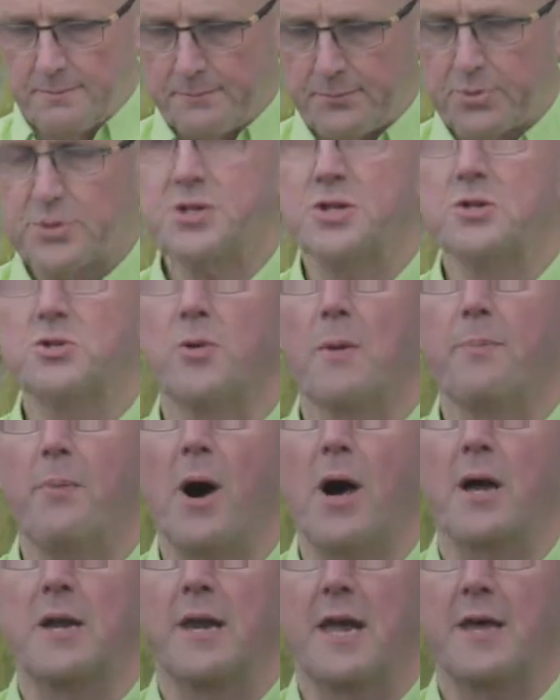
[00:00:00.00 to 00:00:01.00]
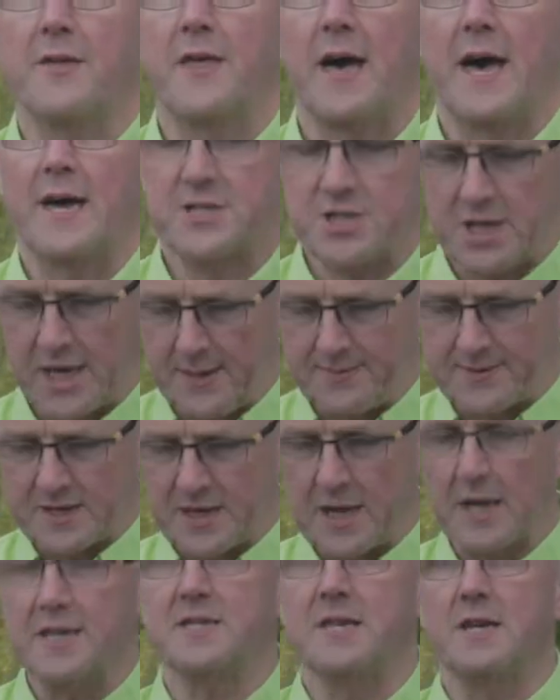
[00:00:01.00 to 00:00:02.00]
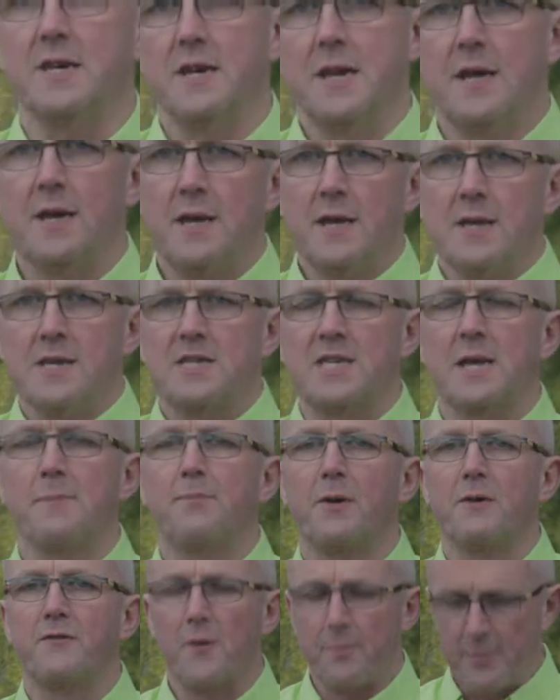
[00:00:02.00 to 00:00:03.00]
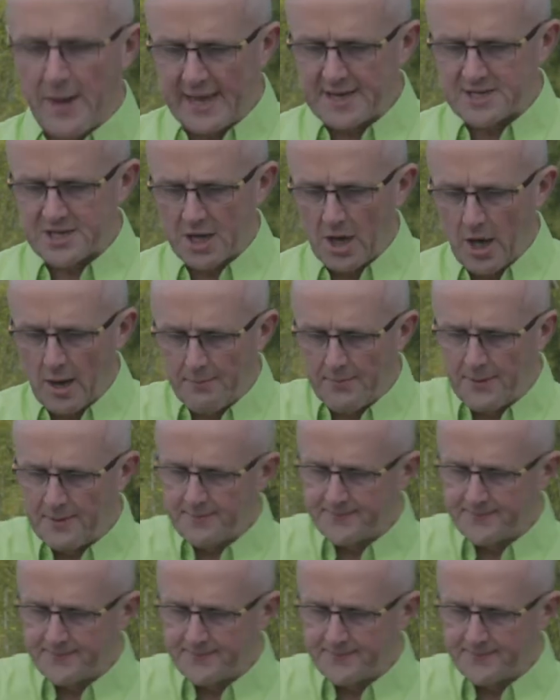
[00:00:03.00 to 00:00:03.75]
put it into a pot like that. It keeps it nice and simple for planting up.